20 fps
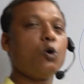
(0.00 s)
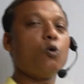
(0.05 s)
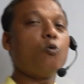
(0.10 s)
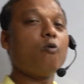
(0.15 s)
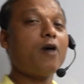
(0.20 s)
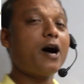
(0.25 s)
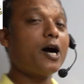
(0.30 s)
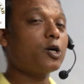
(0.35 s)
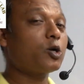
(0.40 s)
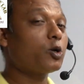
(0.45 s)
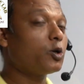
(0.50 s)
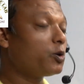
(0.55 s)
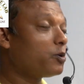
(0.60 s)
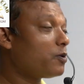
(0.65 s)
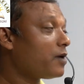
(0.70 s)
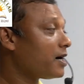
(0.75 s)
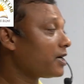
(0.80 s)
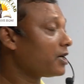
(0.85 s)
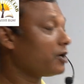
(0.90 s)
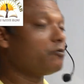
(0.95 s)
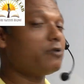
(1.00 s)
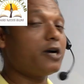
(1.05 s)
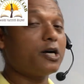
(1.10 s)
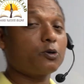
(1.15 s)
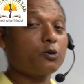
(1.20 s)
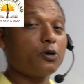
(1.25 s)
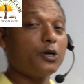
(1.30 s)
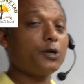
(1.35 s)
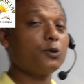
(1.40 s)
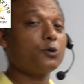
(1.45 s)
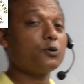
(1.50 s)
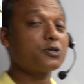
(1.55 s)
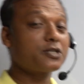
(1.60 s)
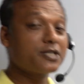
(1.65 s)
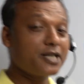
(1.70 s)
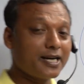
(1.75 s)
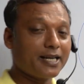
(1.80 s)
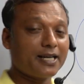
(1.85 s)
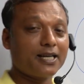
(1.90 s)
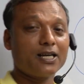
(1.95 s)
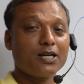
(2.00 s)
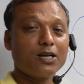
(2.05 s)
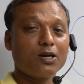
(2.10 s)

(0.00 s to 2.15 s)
what you are going to study,